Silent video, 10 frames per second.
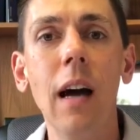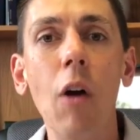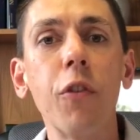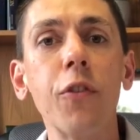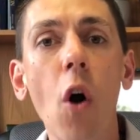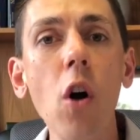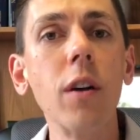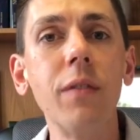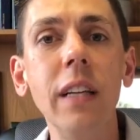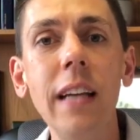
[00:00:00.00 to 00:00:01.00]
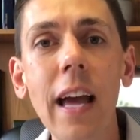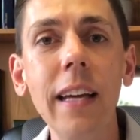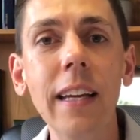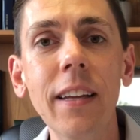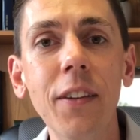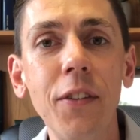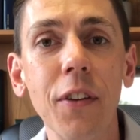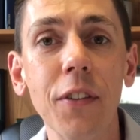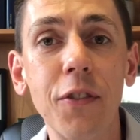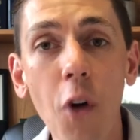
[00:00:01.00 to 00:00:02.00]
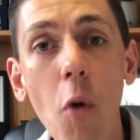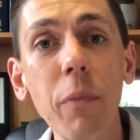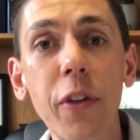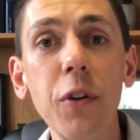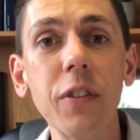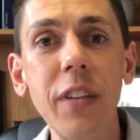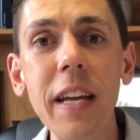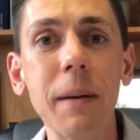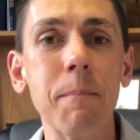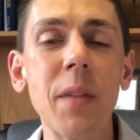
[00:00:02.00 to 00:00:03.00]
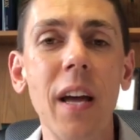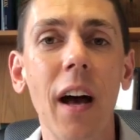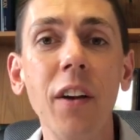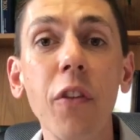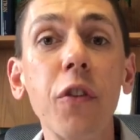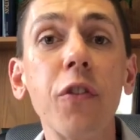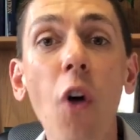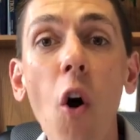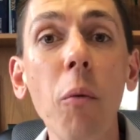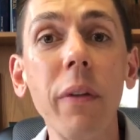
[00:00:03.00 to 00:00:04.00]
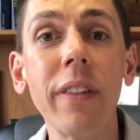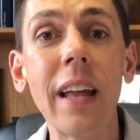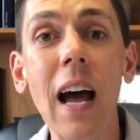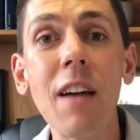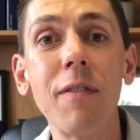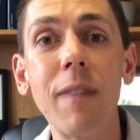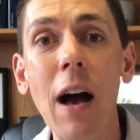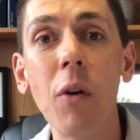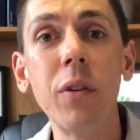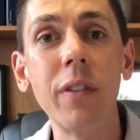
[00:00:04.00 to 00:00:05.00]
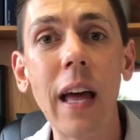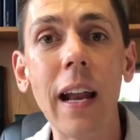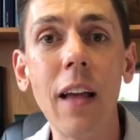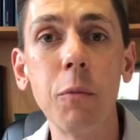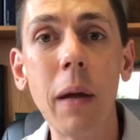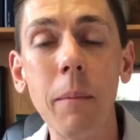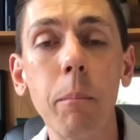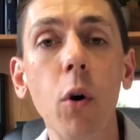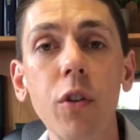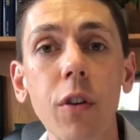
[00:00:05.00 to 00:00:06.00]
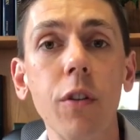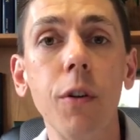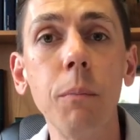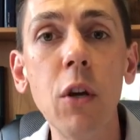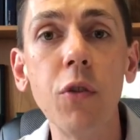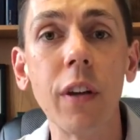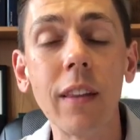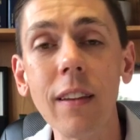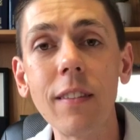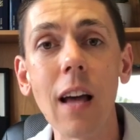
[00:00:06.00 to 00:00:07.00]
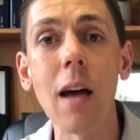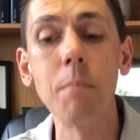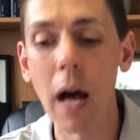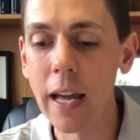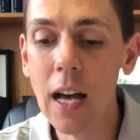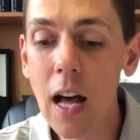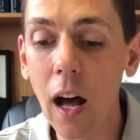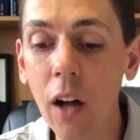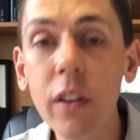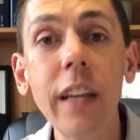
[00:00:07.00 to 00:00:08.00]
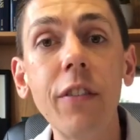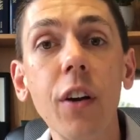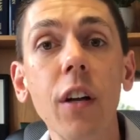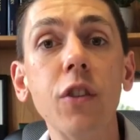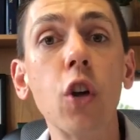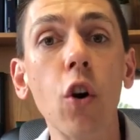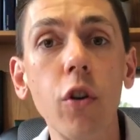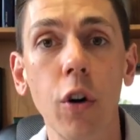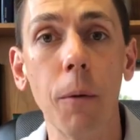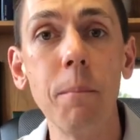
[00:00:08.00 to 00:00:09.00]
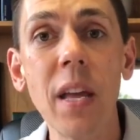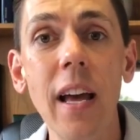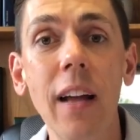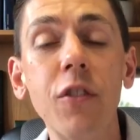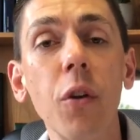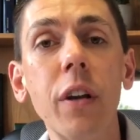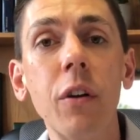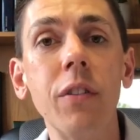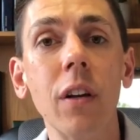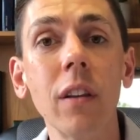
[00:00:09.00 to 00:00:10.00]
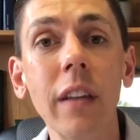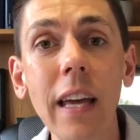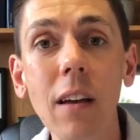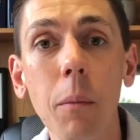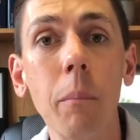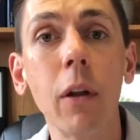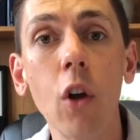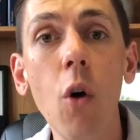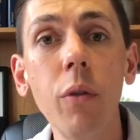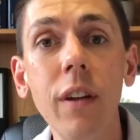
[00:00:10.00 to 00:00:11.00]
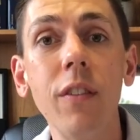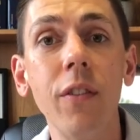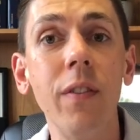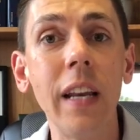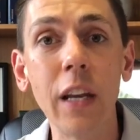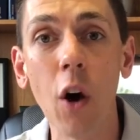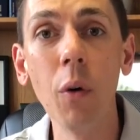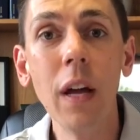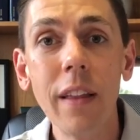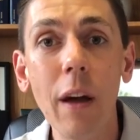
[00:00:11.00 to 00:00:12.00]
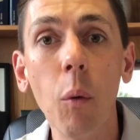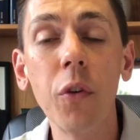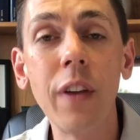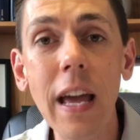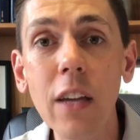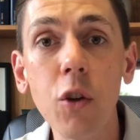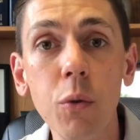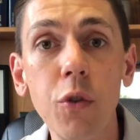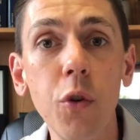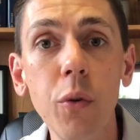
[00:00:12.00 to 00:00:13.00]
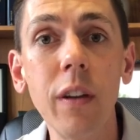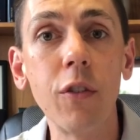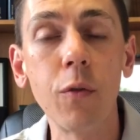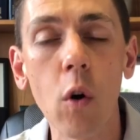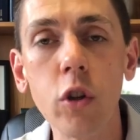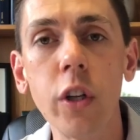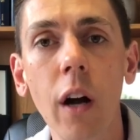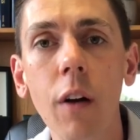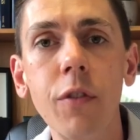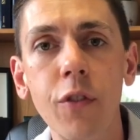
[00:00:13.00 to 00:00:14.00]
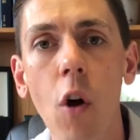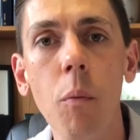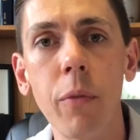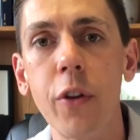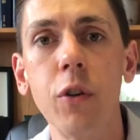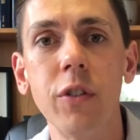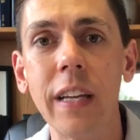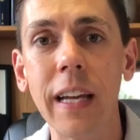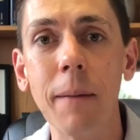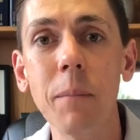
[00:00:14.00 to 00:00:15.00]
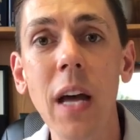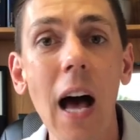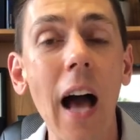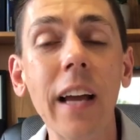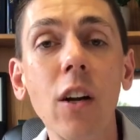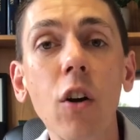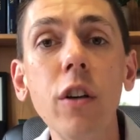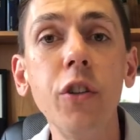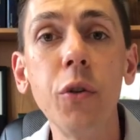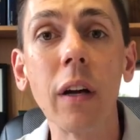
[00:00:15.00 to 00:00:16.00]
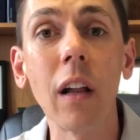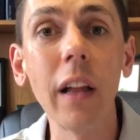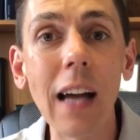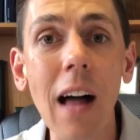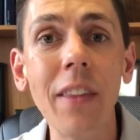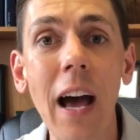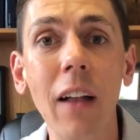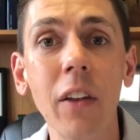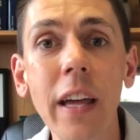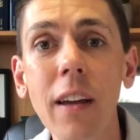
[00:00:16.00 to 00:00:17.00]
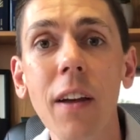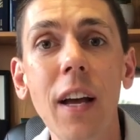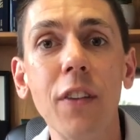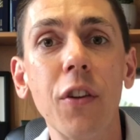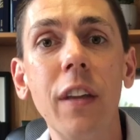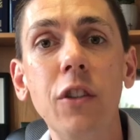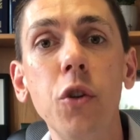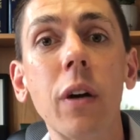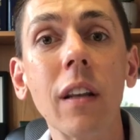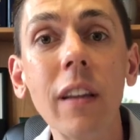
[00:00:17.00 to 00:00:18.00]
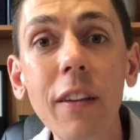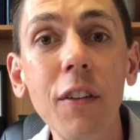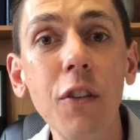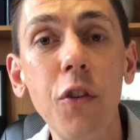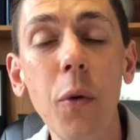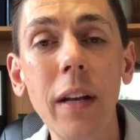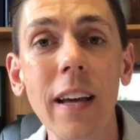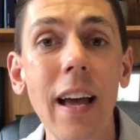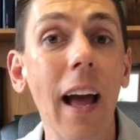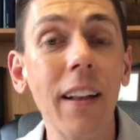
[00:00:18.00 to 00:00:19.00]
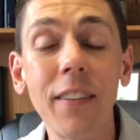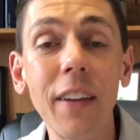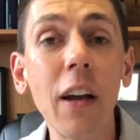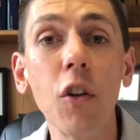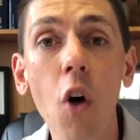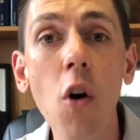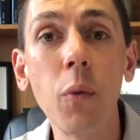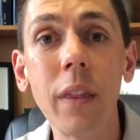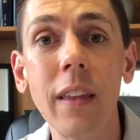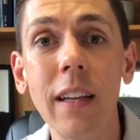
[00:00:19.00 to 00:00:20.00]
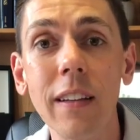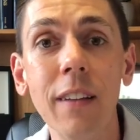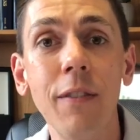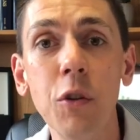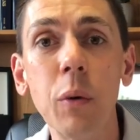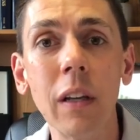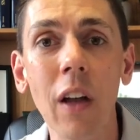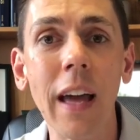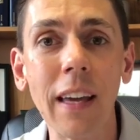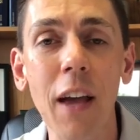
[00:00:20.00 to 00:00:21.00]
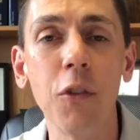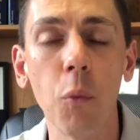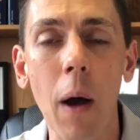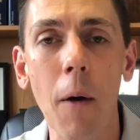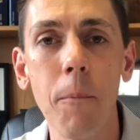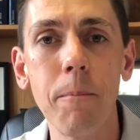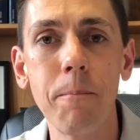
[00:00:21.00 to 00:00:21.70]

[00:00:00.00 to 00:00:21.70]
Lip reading: Our song of the day is Psalm 13, another psalm that I found that has been put to music, this time by Alisa Turner. And so there is a link below this video that will take you to this version of Psalm 13. I encourage you to click on that link so that you can listen to it and sing along with it if you would like as well.